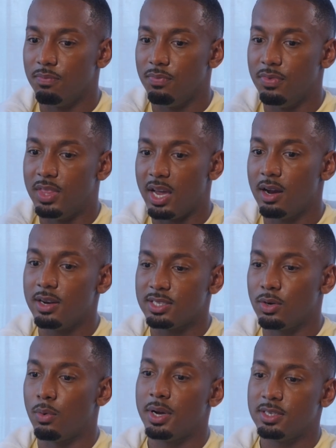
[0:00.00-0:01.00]
there is
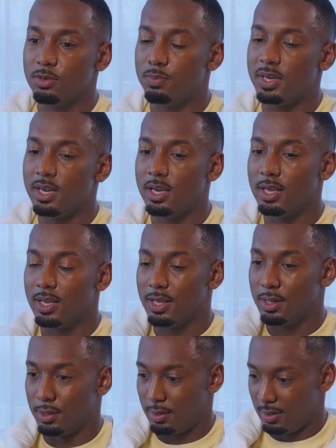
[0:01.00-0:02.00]
going to be
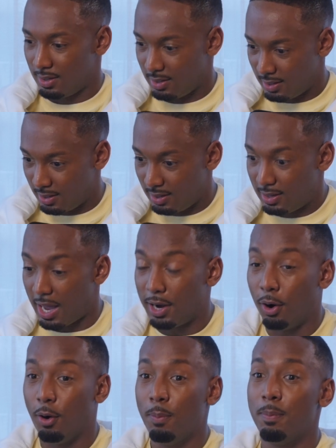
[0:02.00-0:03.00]
that
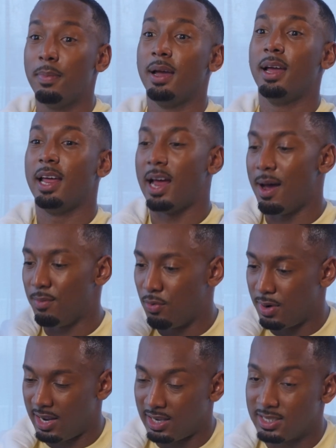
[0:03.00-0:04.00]
hope, and I'm
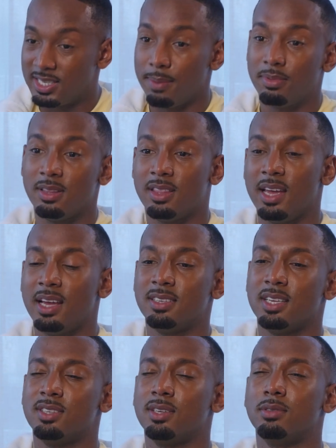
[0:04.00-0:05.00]
going to accept the
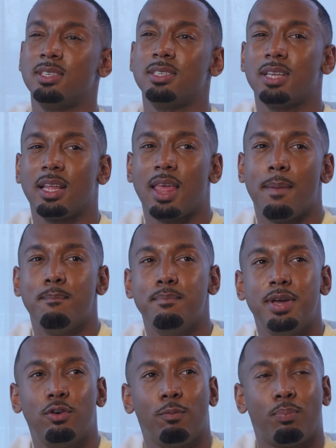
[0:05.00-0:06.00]
things. And so this is like that
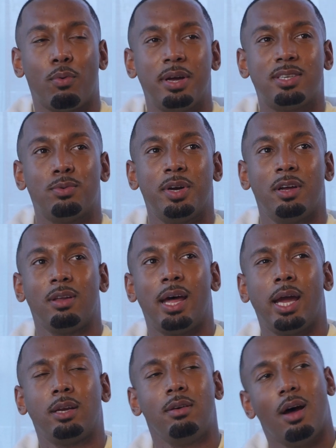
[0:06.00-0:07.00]
middle point to where you're
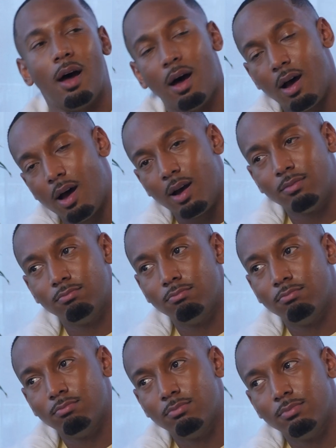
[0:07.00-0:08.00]
like, no,
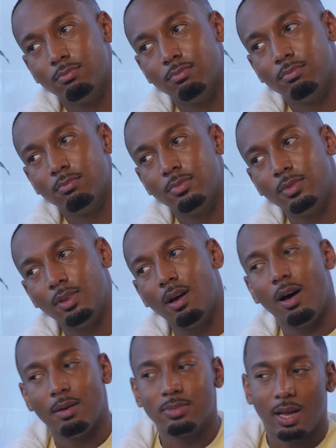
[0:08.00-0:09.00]

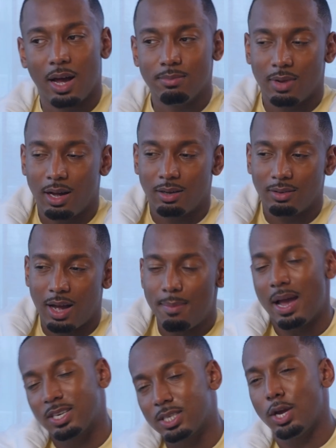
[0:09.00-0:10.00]

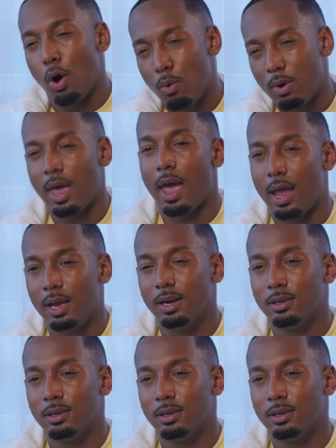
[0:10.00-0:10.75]
I'm actually okay.